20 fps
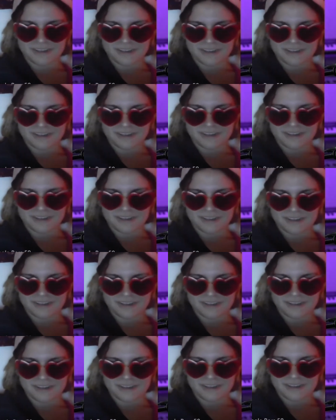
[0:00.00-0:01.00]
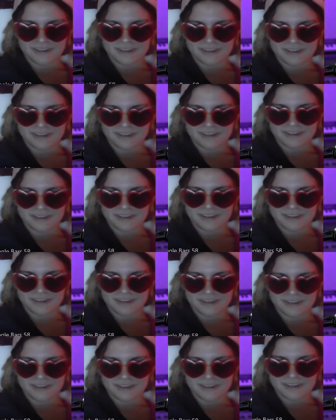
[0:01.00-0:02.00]

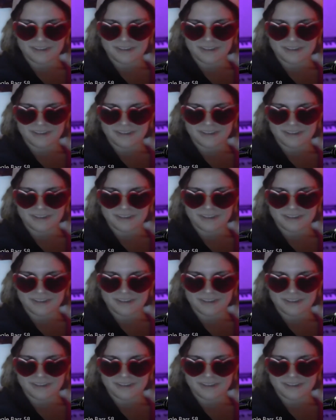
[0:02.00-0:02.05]
No words are spoken by the person on screen.